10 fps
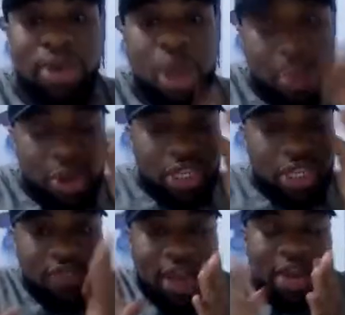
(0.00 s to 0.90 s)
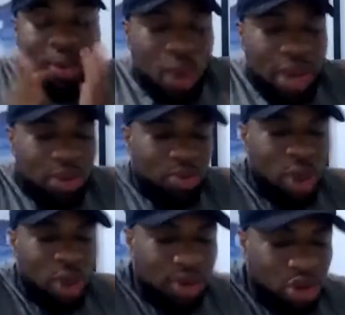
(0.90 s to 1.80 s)
Because the fact that
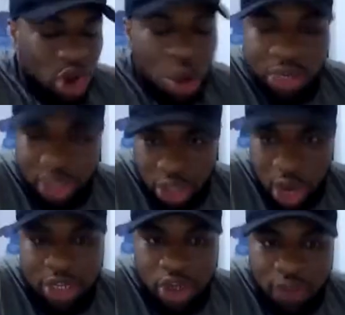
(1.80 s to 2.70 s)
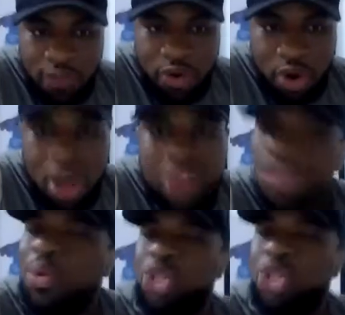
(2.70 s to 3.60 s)
when Klopp was coming top 4, there
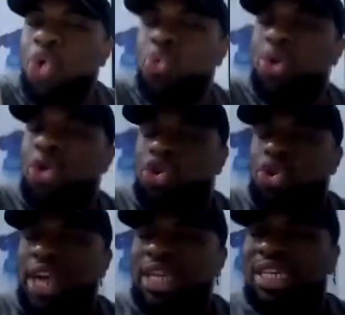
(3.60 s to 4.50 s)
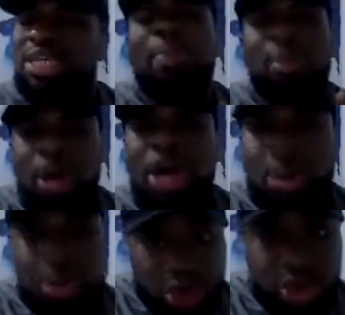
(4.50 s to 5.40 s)
was no real crazy. I mean, Mane
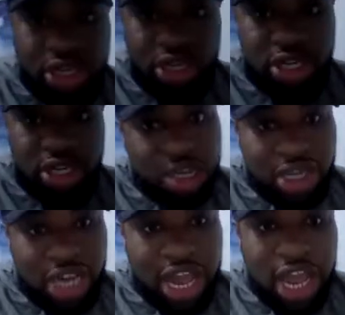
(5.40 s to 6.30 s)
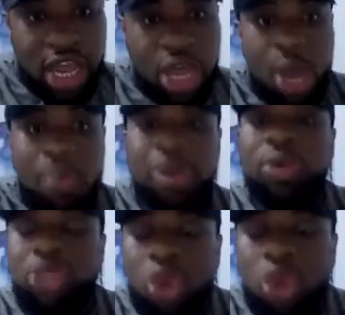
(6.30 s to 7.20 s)
was good, yeah, but there was
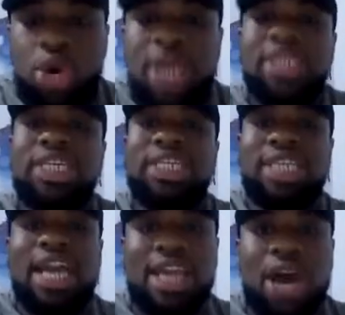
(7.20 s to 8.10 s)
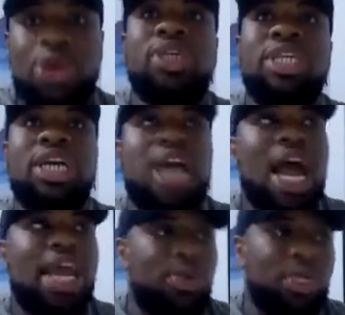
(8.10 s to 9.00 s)
no crazy standout. There wasn't a guy
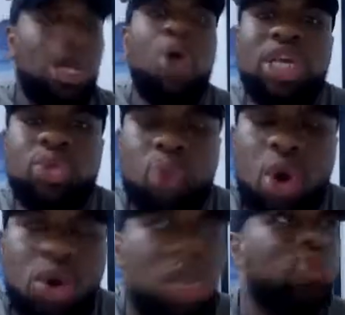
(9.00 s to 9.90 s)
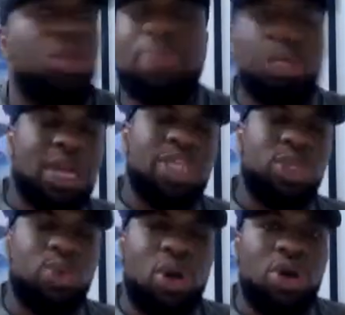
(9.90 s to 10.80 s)
that was like, oh, he's world class, one of the best players in the
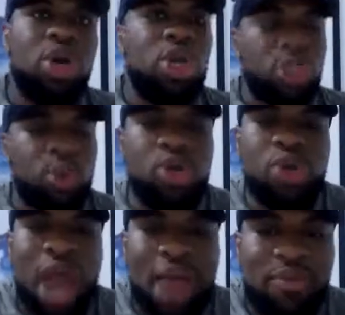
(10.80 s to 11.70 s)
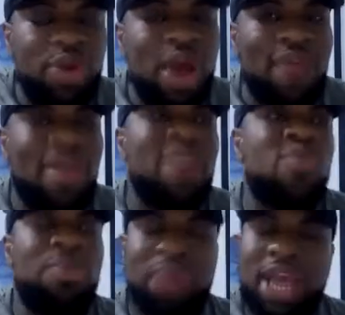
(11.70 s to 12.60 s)
world. So when you have
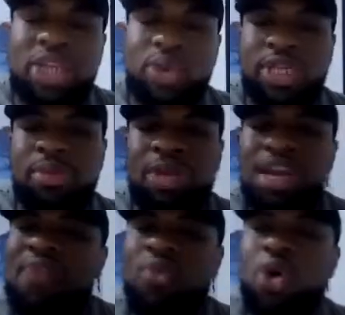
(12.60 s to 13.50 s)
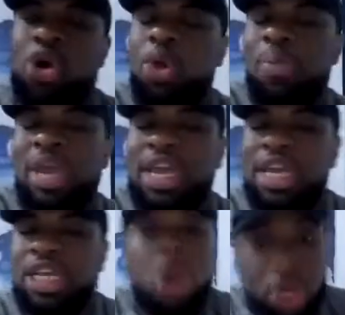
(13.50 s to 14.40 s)
everyone playing to a similar level, or Klopp making it,
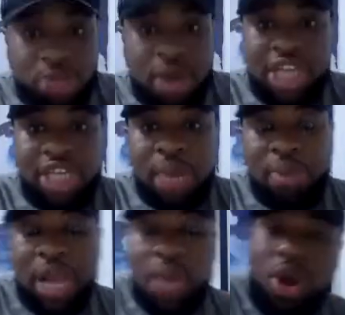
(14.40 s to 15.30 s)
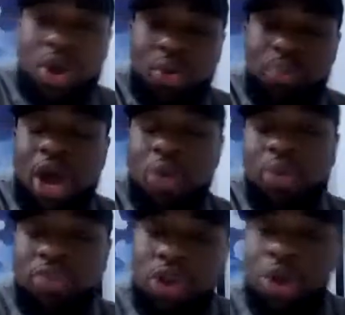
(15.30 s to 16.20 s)
so Mane started playing better with
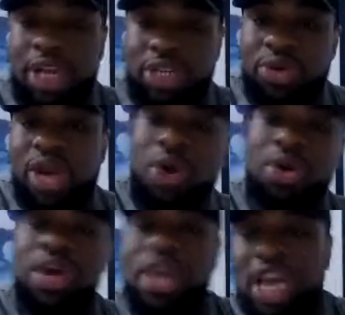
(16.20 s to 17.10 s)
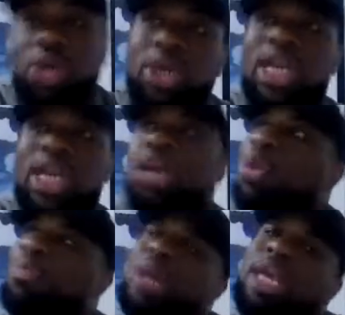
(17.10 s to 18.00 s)
Klopp there. So now it's looking like Klopp
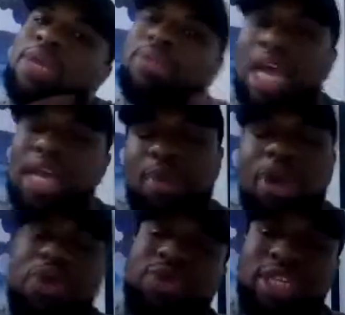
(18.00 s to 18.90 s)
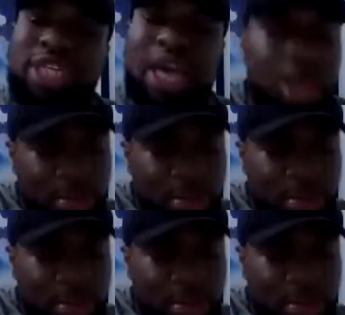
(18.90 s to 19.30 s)
making him slightly better or this that.